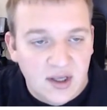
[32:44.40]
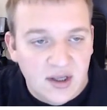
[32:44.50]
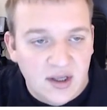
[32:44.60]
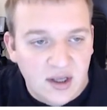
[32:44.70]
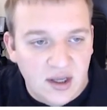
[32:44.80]

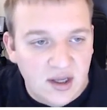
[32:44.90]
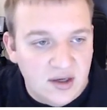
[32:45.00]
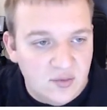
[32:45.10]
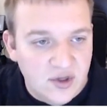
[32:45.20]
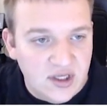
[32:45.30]

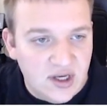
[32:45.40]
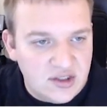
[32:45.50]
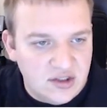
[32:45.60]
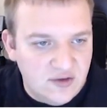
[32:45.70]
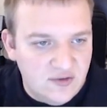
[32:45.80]
And we can
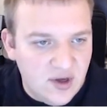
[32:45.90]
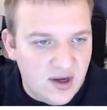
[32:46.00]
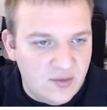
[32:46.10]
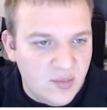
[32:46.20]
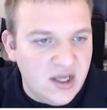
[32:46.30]
actually, if you had
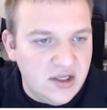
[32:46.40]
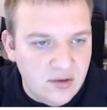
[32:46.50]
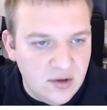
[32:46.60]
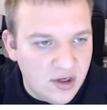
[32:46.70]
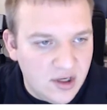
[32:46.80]
a mic, you
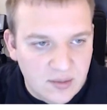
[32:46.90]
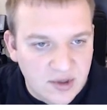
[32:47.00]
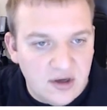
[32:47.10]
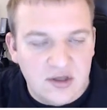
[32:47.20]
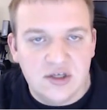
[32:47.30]
could hook it up
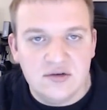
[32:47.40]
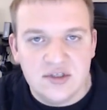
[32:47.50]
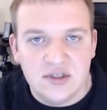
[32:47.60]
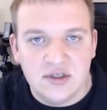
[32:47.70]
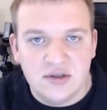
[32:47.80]
here and use
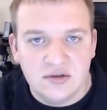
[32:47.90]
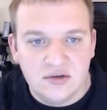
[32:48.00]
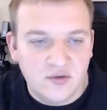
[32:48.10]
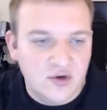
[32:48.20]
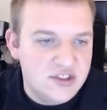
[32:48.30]
the
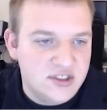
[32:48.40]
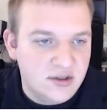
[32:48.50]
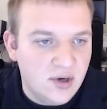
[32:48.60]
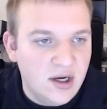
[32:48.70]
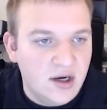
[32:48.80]
voice skill
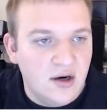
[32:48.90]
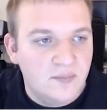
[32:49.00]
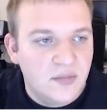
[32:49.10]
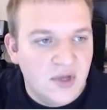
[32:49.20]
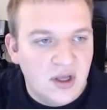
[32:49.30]
right here.
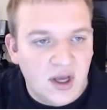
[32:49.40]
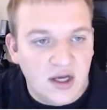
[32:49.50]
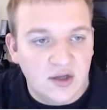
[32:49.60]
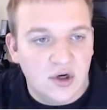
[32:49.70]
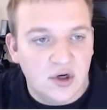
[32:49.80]
I
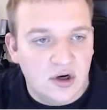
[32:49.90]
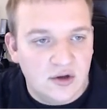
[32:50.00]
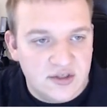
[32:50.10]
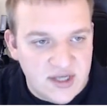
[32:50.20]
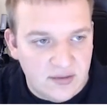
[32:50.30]
do want to call
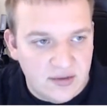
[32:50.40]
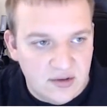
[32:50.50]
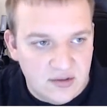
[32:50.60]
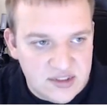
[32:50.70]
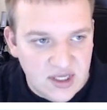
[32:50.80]
this out though,
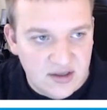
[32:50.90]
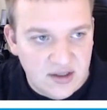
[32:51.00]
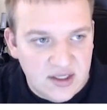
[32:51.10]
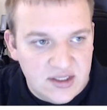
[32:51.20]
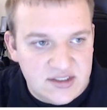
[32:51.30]
is that
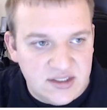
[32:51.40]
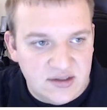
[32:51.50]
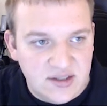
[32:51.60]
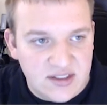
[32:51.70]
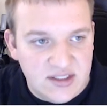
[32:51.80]

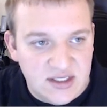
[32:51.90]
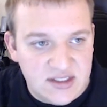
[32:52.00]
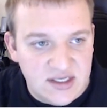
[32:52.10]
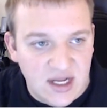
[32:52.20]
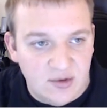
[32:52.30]
skill testing is
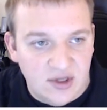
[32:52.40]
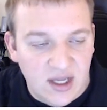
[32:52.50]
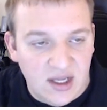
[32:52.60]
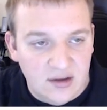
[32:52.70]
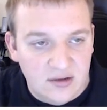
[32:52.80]
enabled
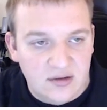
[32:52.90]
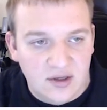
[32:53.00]
in.